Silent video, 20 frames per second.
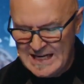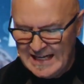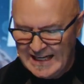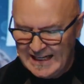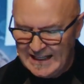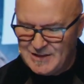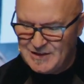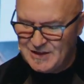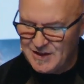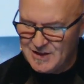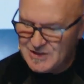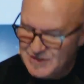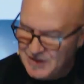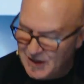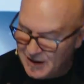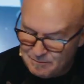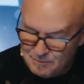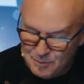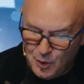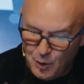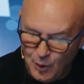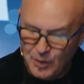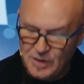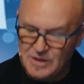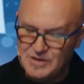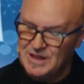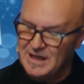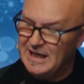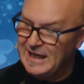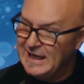it does not
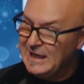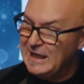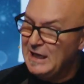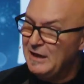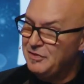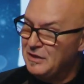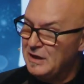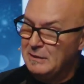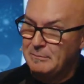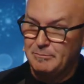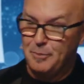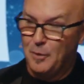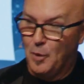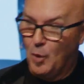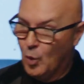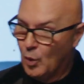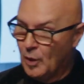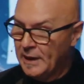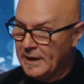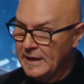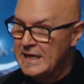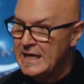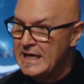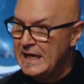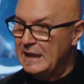point to anything boring.